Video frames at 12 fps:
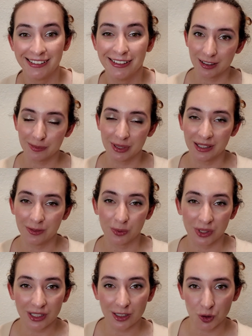What I've been
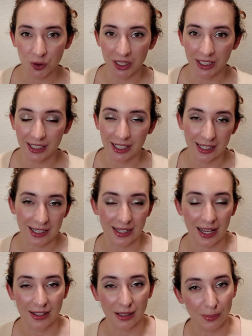really enjoying it is
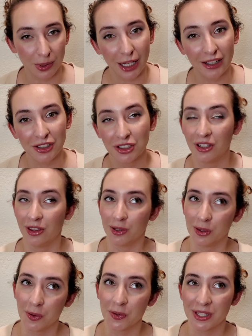as a blush,
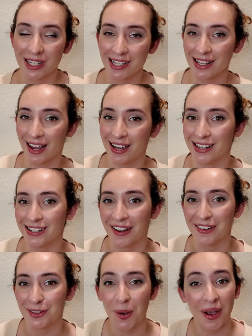though those days I
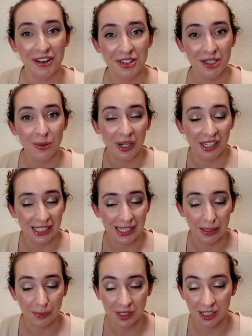tend to actually wear it as
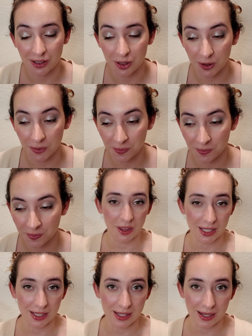a lipstick too. But
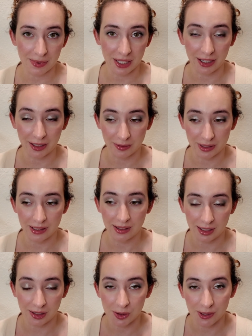this is something I really
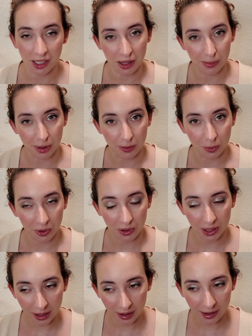need to get the ball
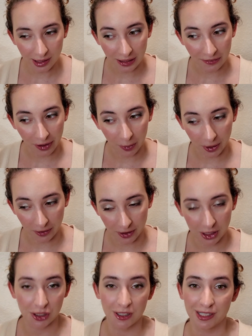rolling on if I want to
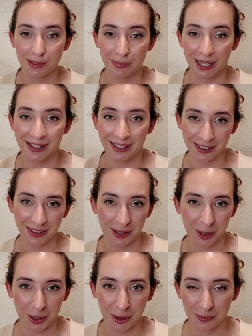finish it by the end of
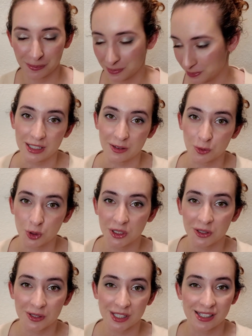the year. It's at 4
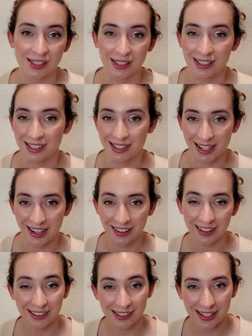uses. It is
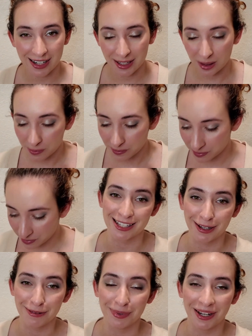staying in today. The
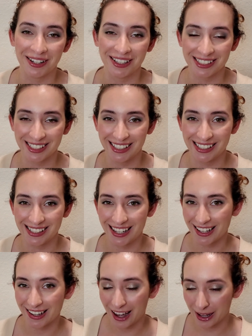second product is
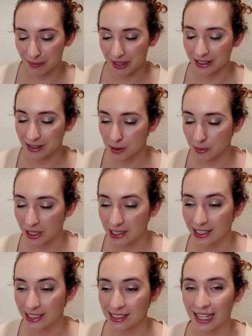a high maintenance
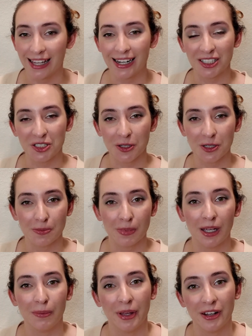product and I chose
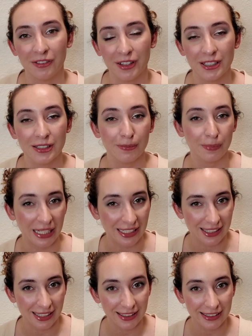my Benefit
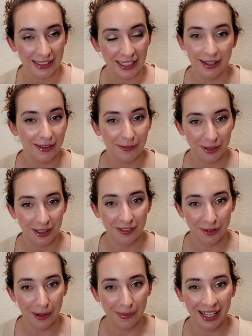Benetint. I forgot
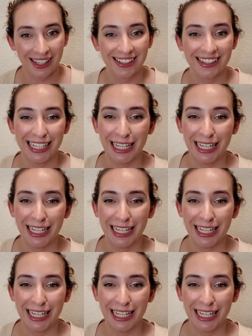to grab that.